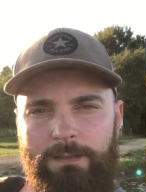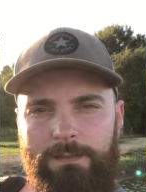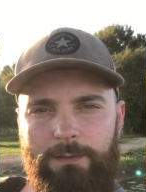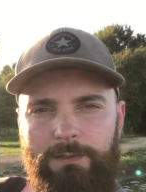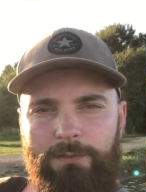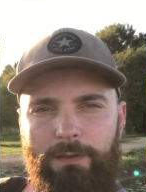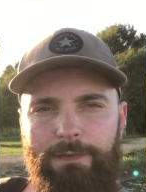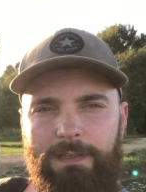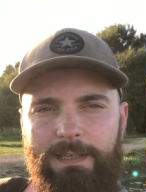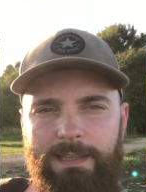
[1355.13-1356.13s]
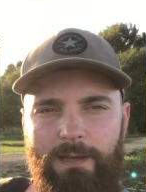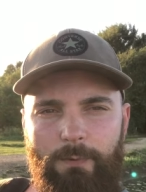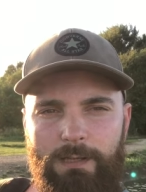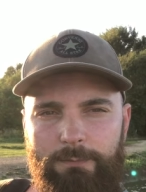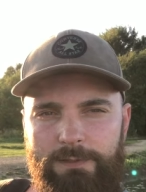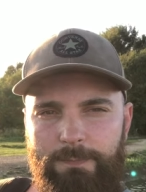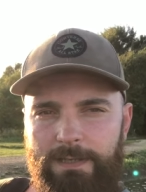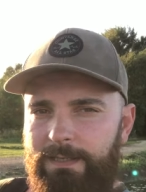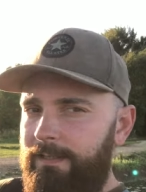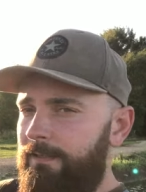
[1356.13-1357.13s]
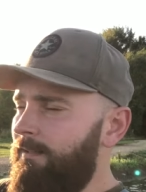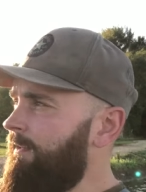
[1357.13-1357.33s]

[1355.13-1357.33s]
So I don't know if you could hear that while I was speaking,